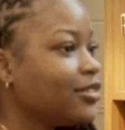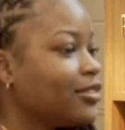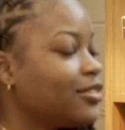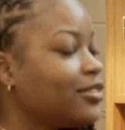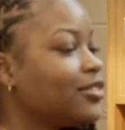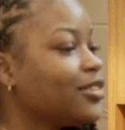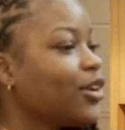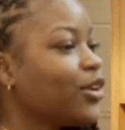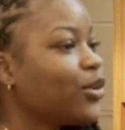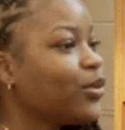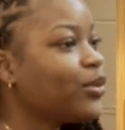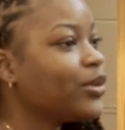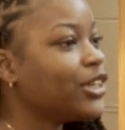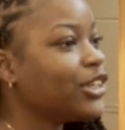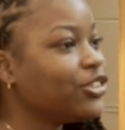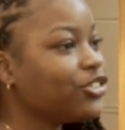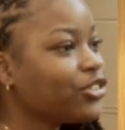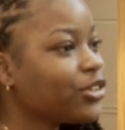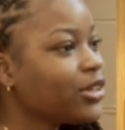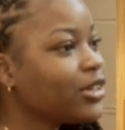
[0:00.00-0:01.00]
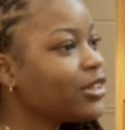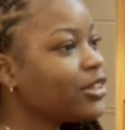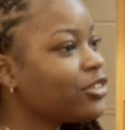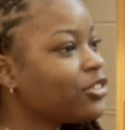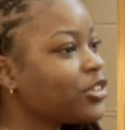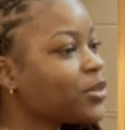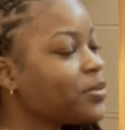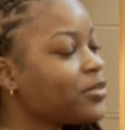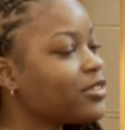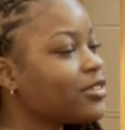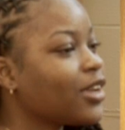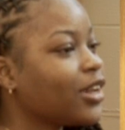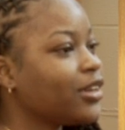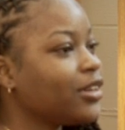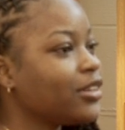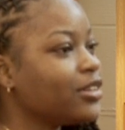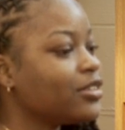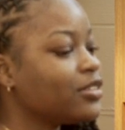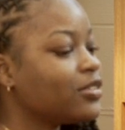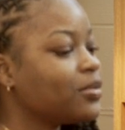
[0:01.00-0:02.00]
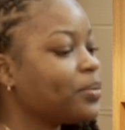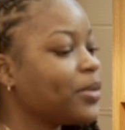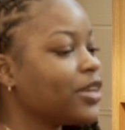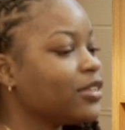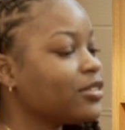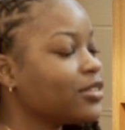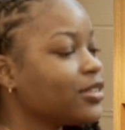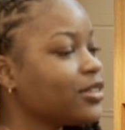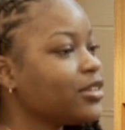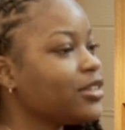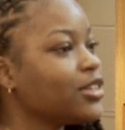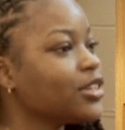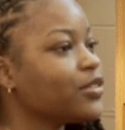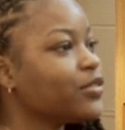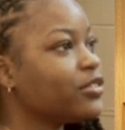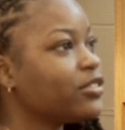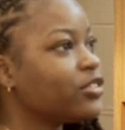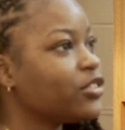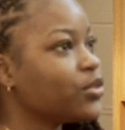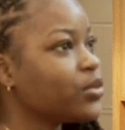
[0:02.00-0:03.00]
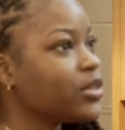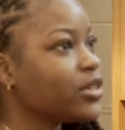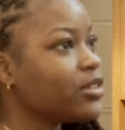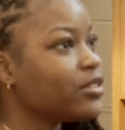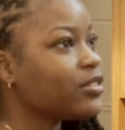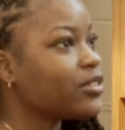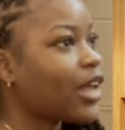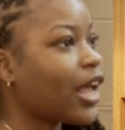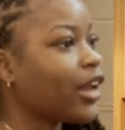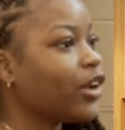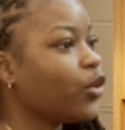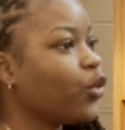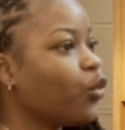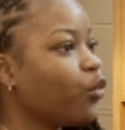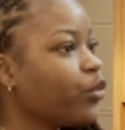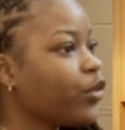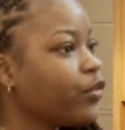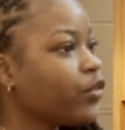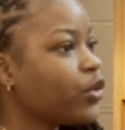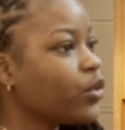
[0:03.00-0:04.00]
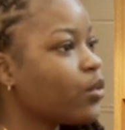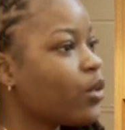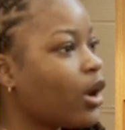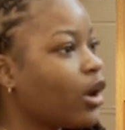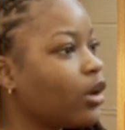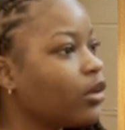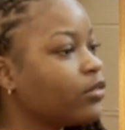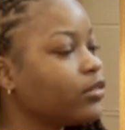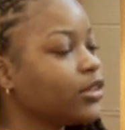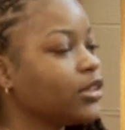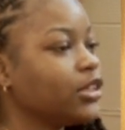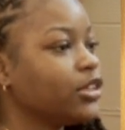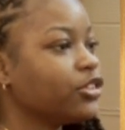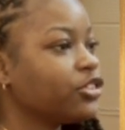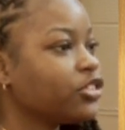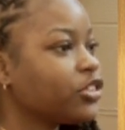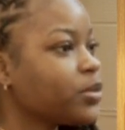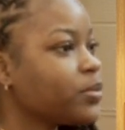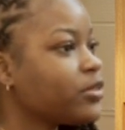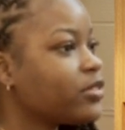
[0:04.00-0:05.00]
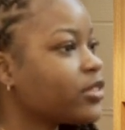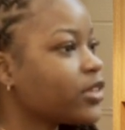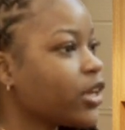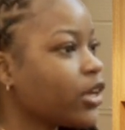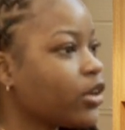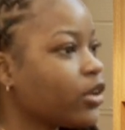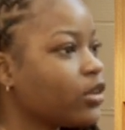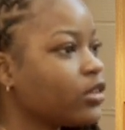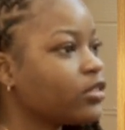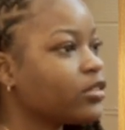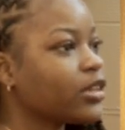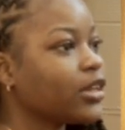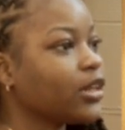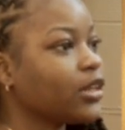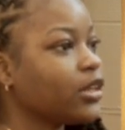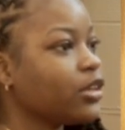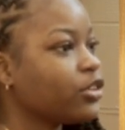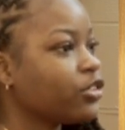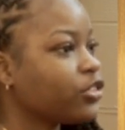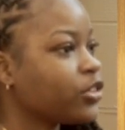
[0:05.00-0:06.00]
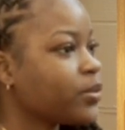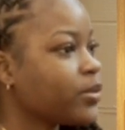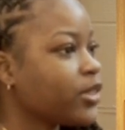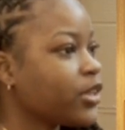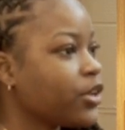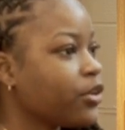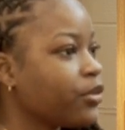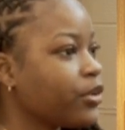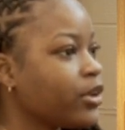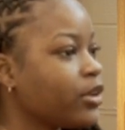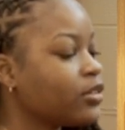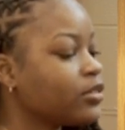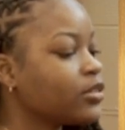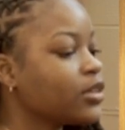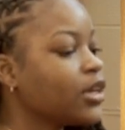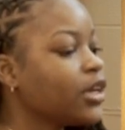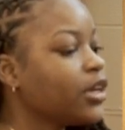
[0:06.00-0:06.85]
So Intro to Leadership Studies basically gives students an overview of leadership skills and leadership theories.